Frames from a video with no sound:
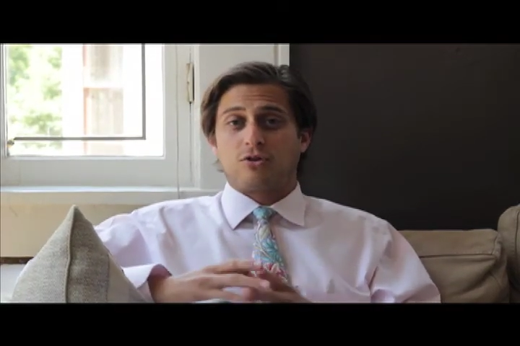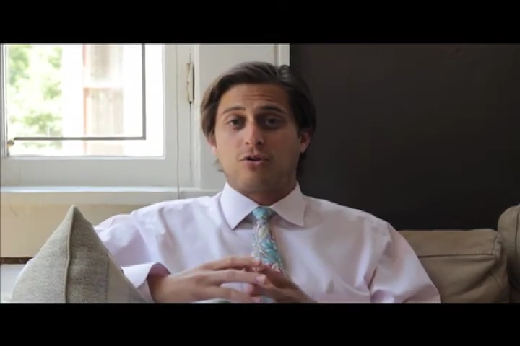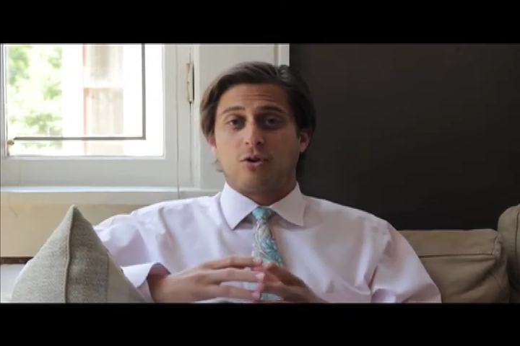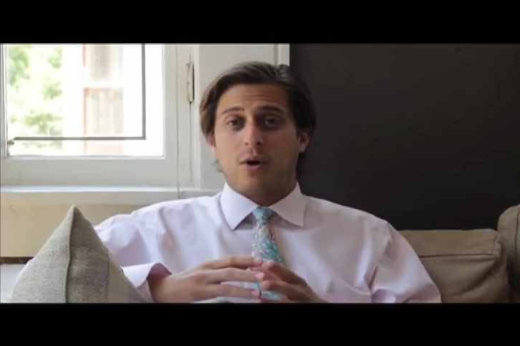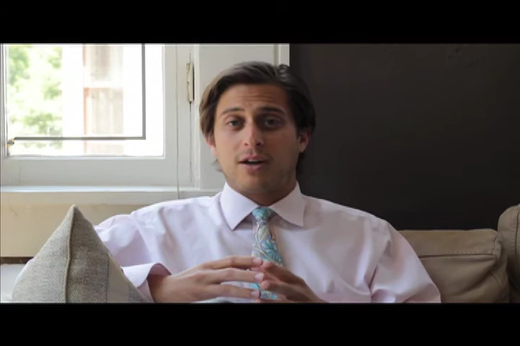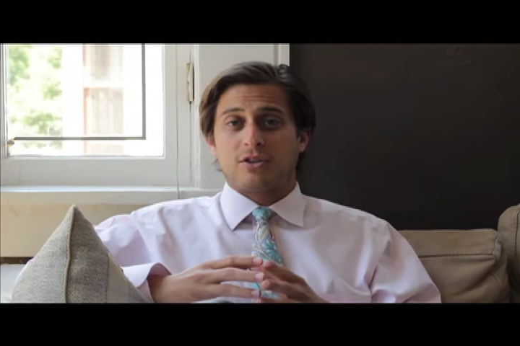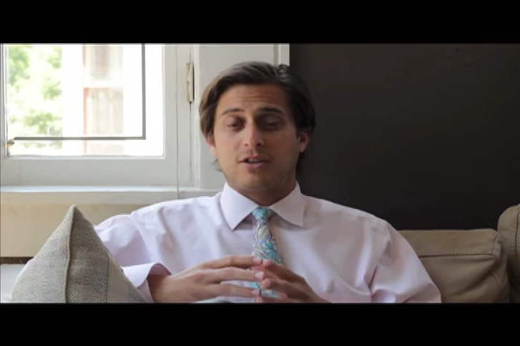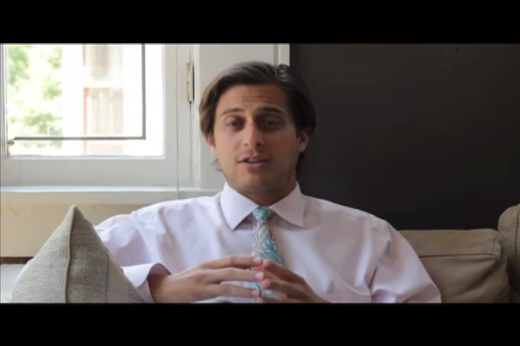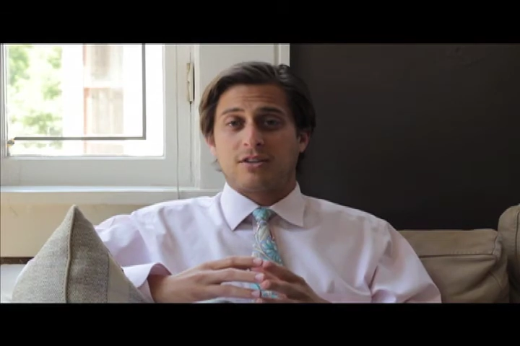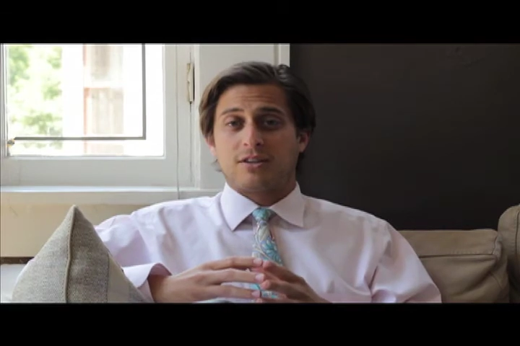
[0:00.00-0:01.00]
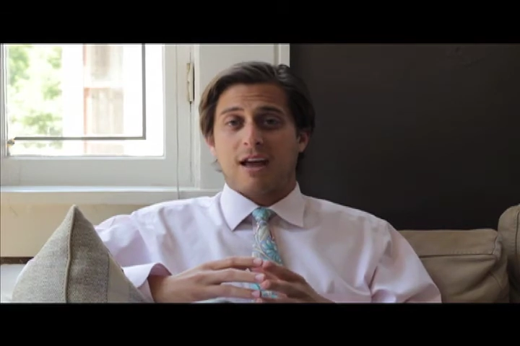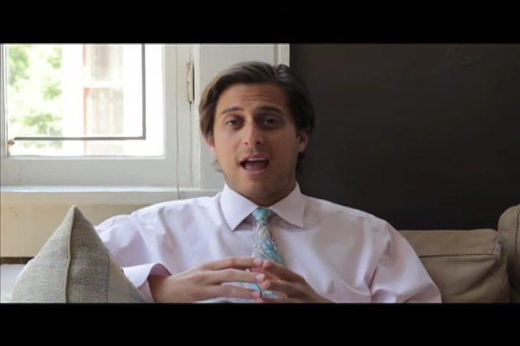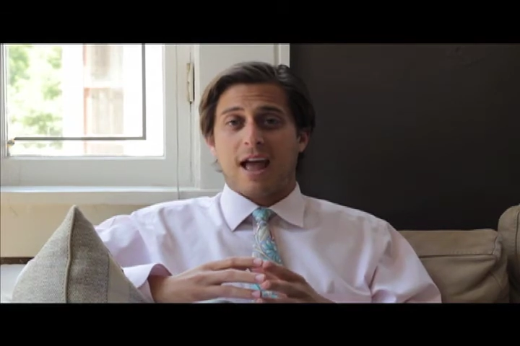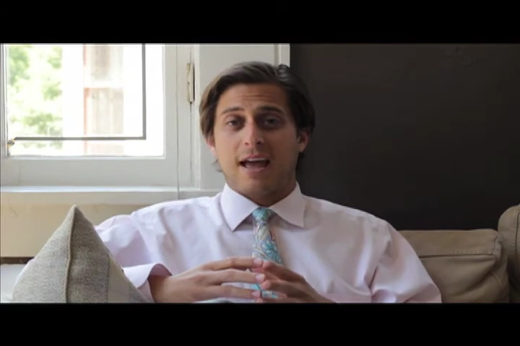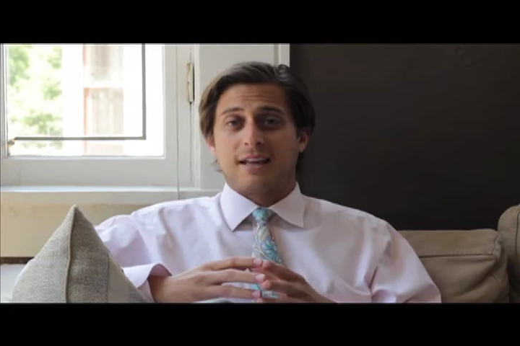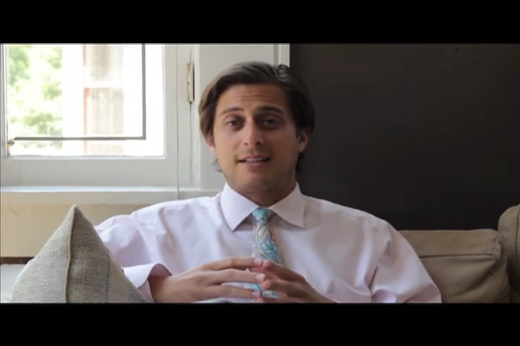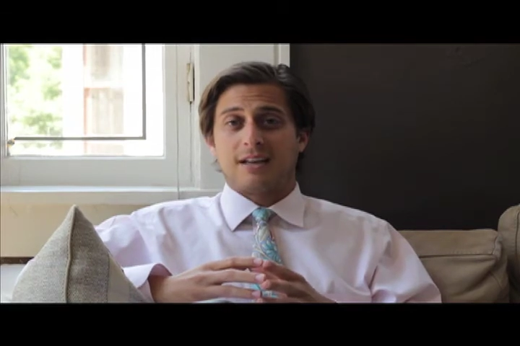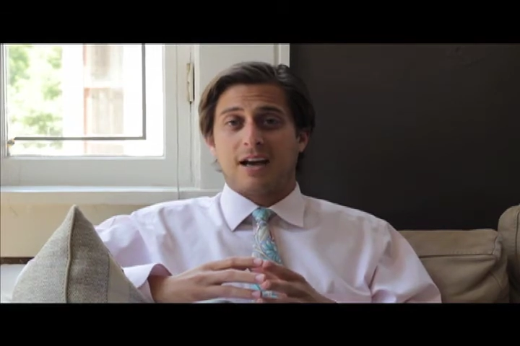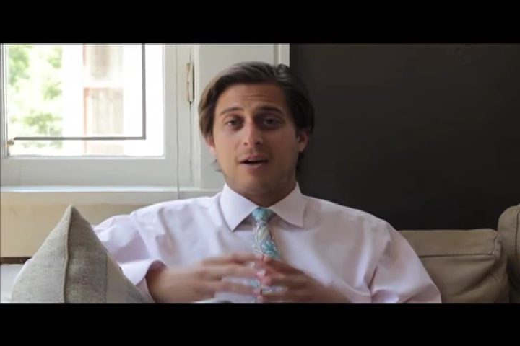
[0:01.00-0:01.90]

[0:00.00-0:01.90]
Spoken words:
two questions, and